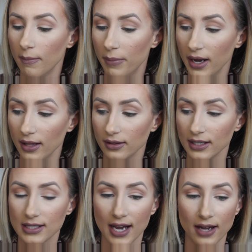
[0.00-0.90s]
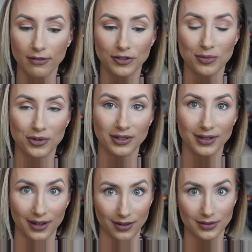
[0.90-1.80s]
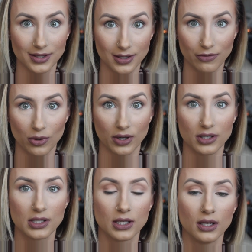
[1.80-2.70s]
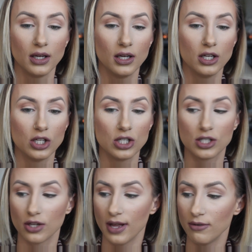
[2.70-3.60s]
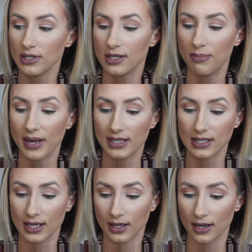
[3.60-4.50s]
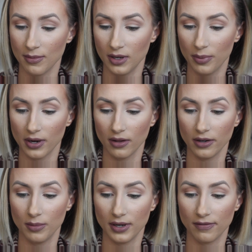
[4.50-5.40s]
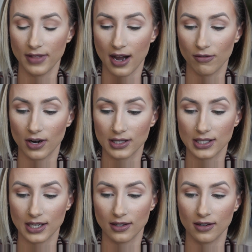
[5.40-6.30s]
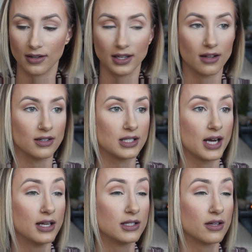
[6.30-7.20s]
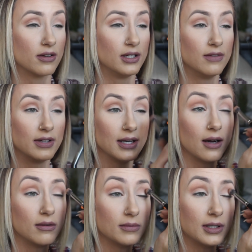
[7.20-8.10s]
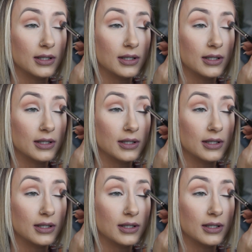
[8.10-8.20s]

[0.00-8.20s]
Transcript: But let's add a few more layers, of course. So that was the basic. I'm gonna put a little bit of that raw sienna on the other side so they're even now.